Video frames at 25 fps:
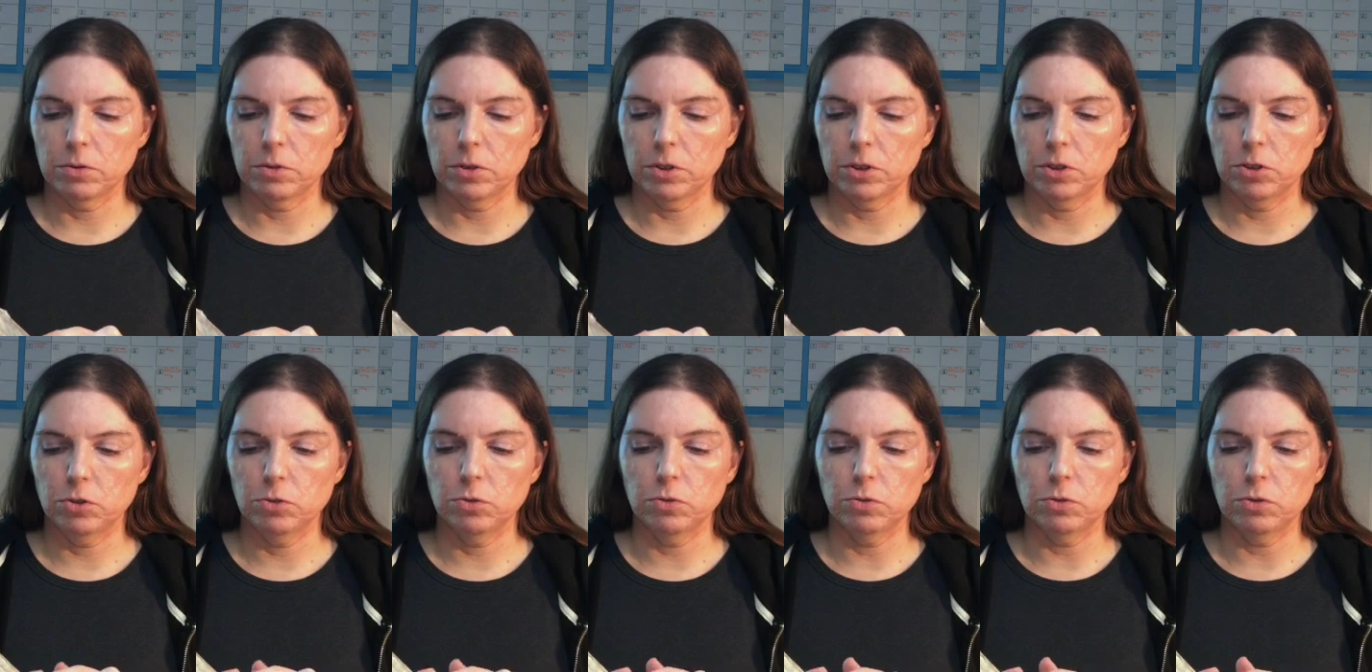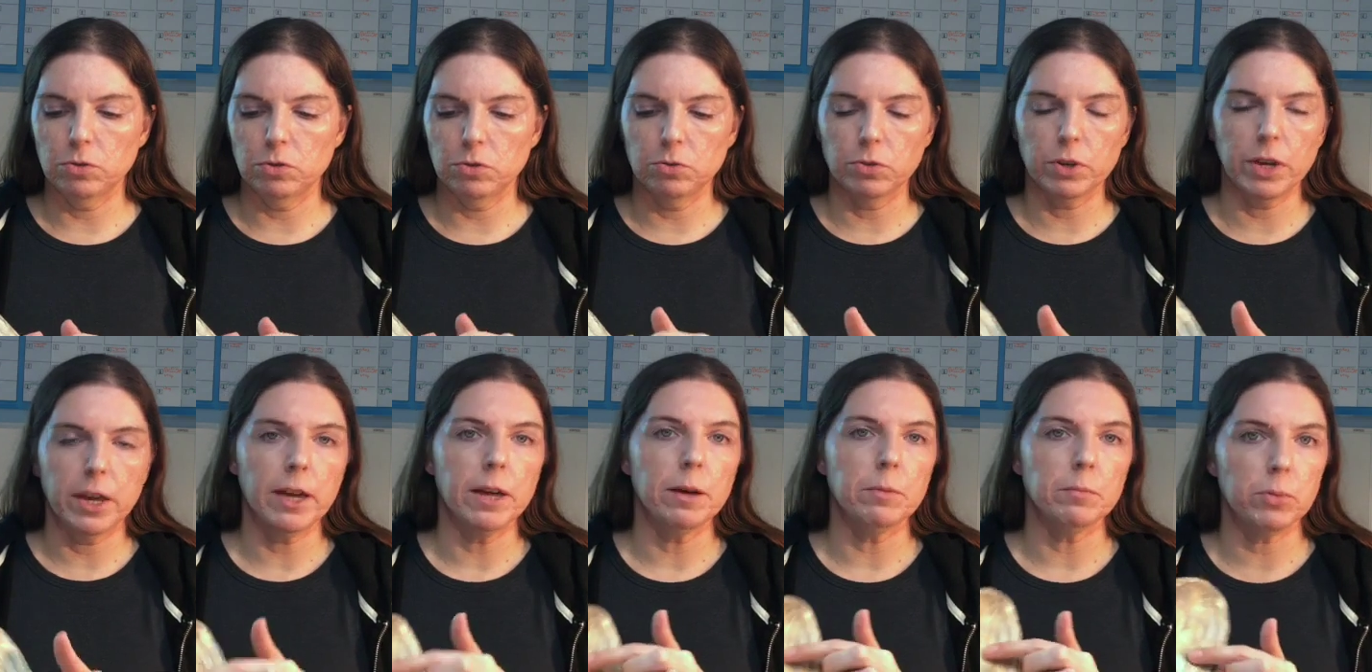you
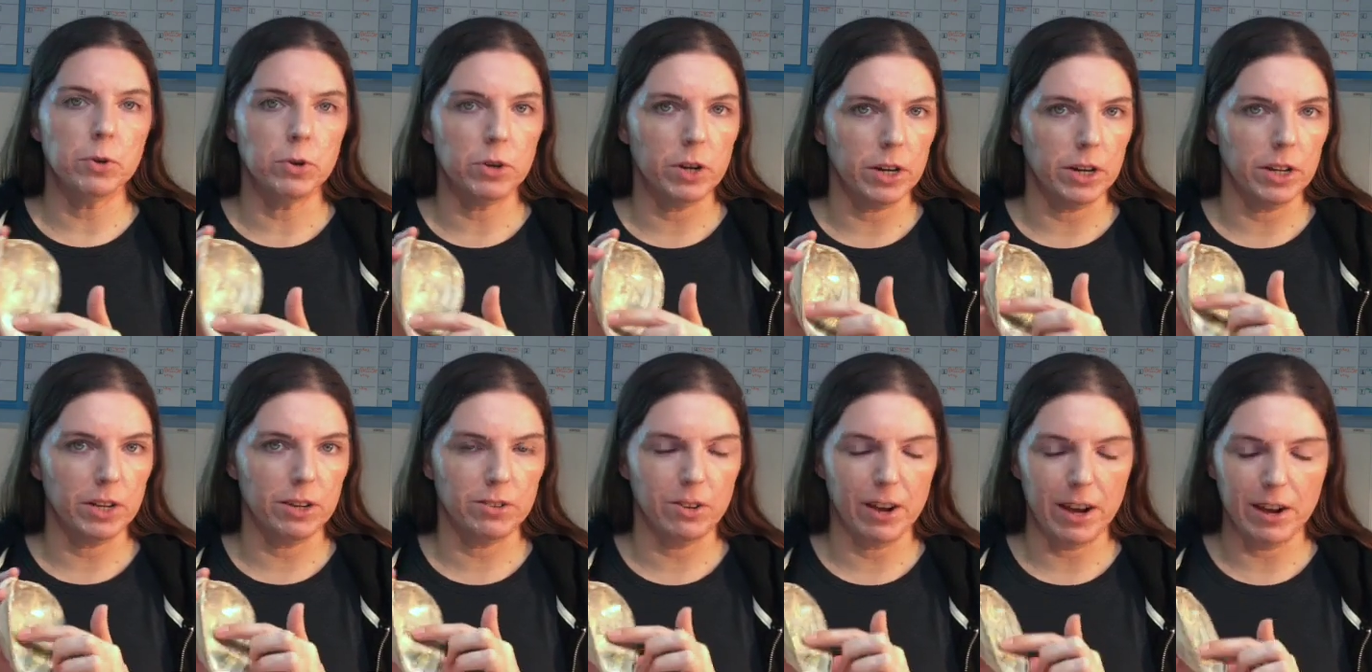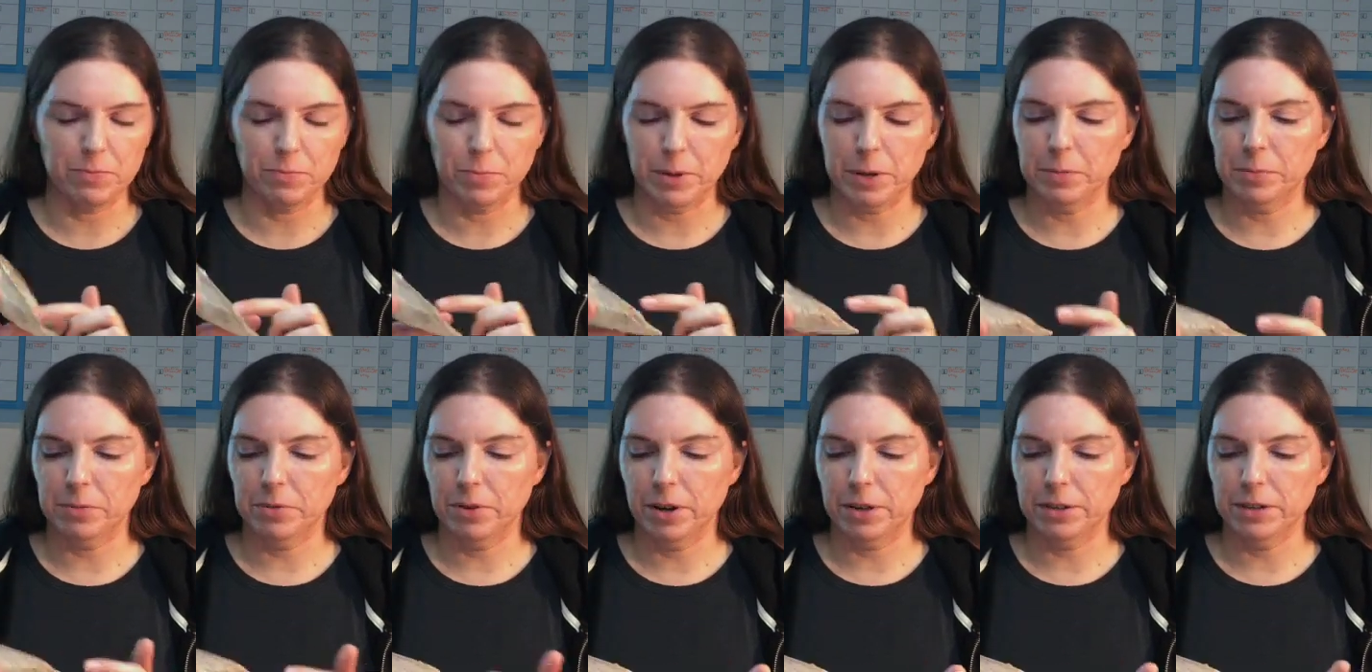can't put any graph
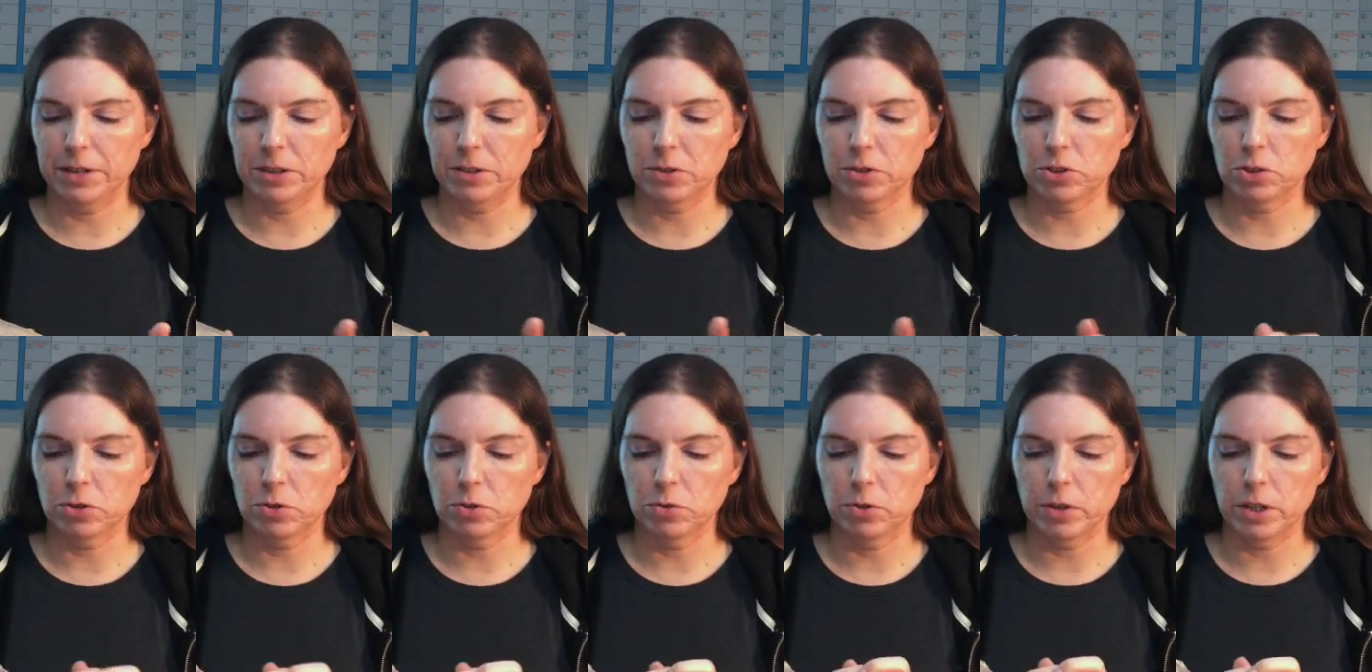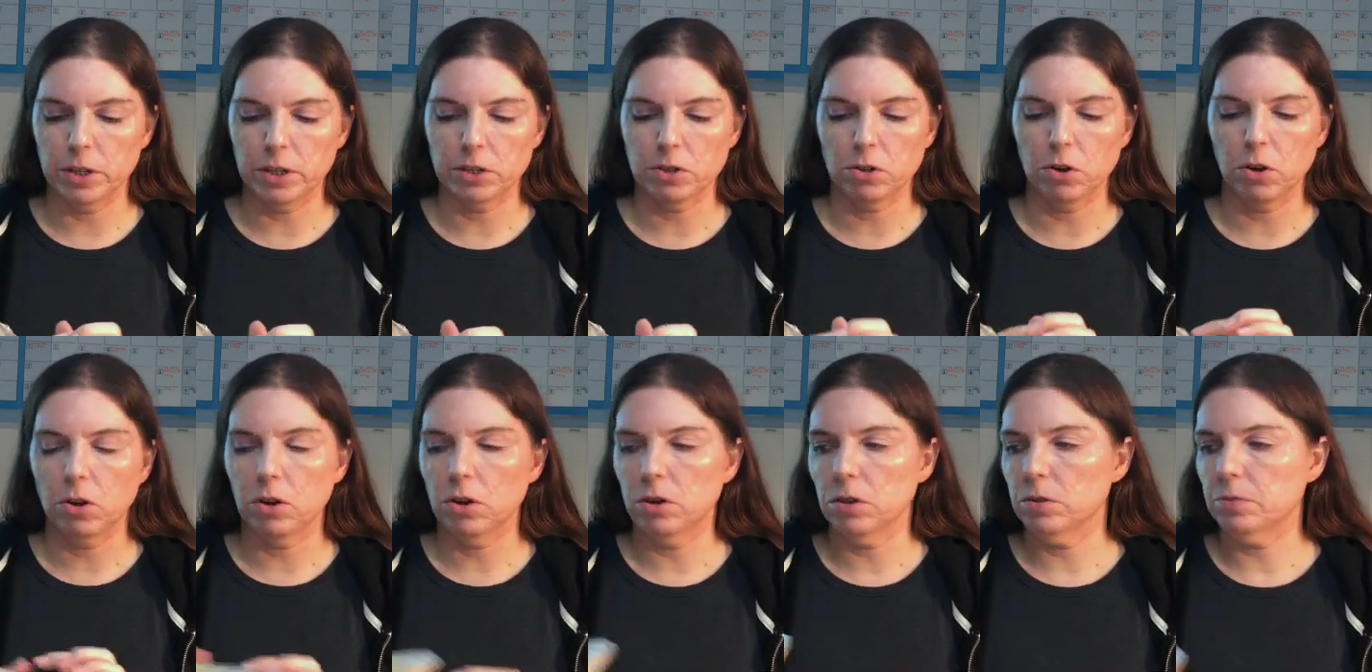paper on there, so it's
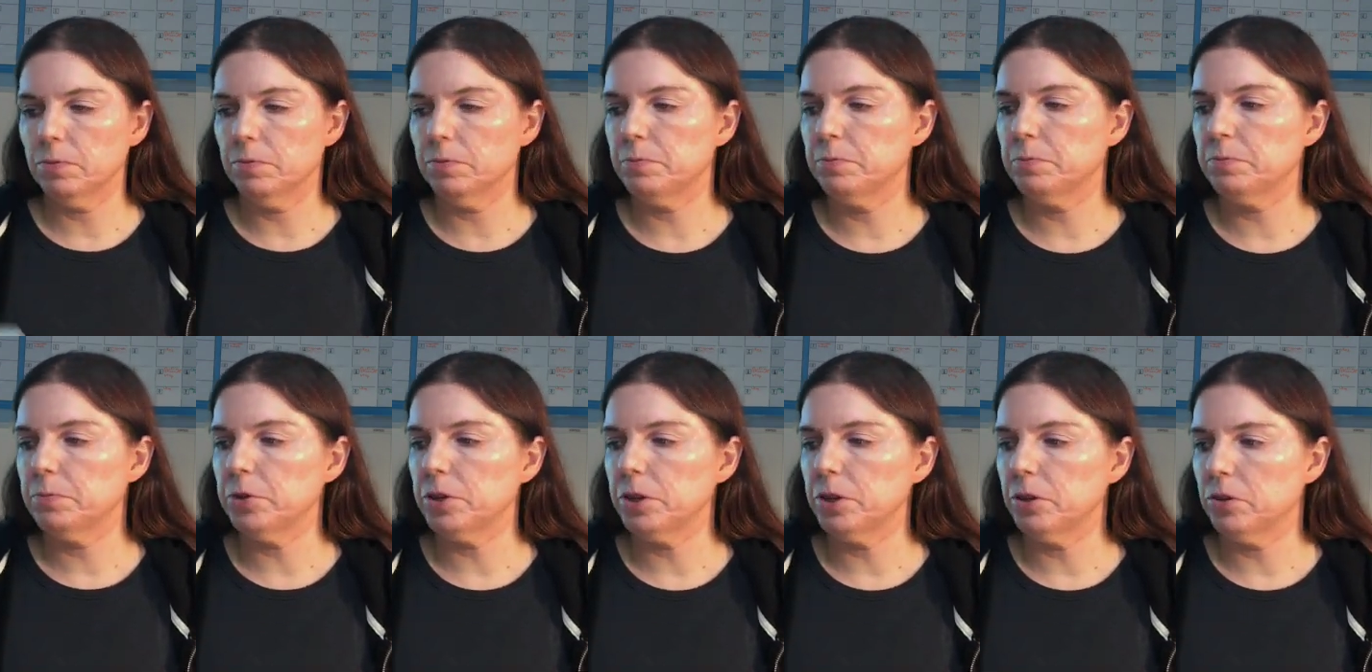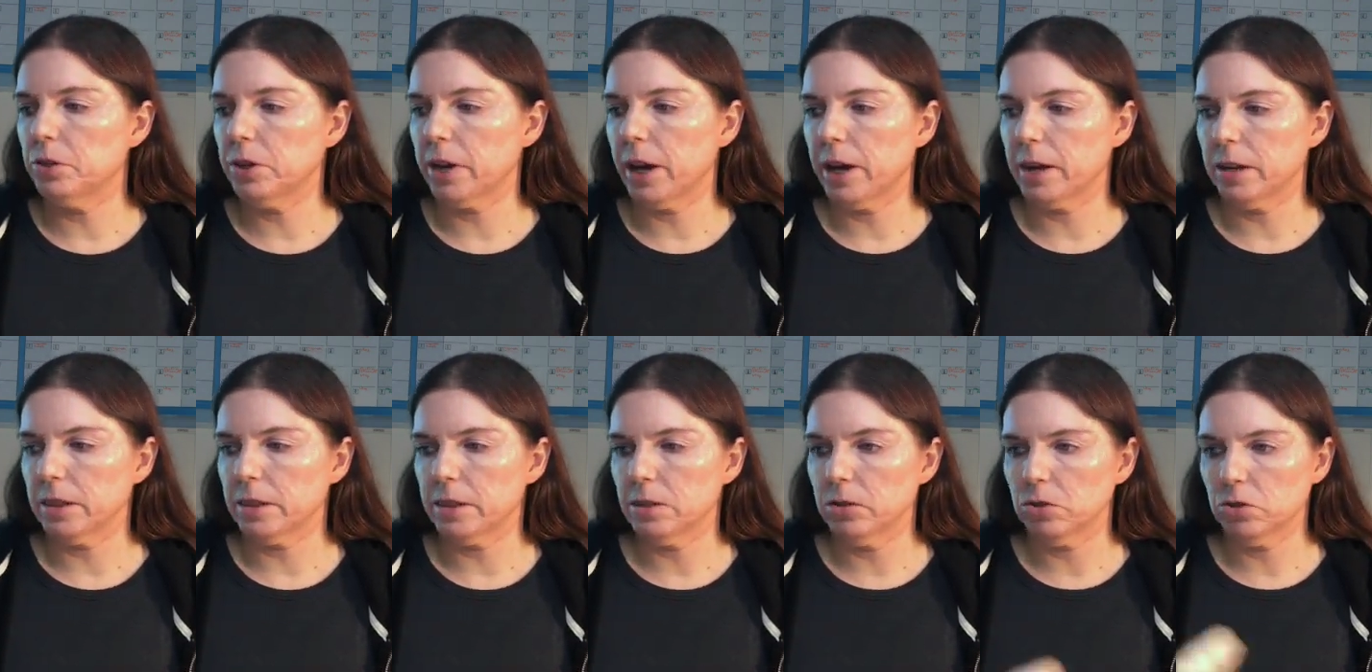all pretty organic there.